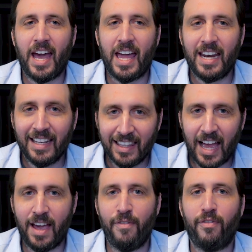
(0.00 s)
and in
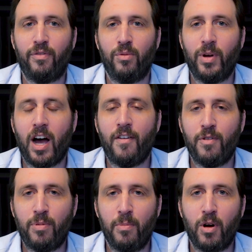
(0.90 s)
life, we
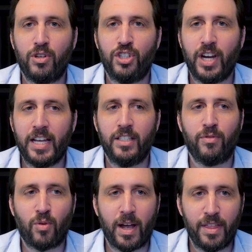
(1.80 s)
often promote shades
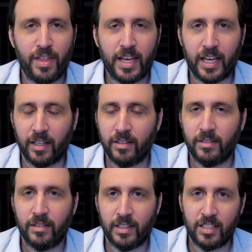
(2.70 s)
of gray thinking.
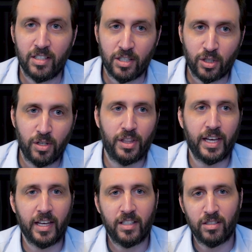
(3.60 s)
This is a good
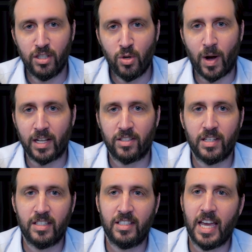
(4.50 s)
thing. It's nuance.
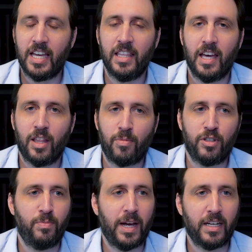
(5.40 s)
It's taking the other
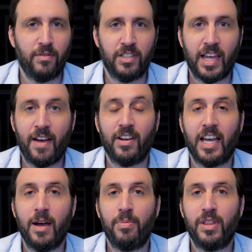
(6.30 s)
perspective. It's having
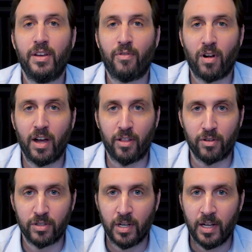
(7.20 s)
empathy for others.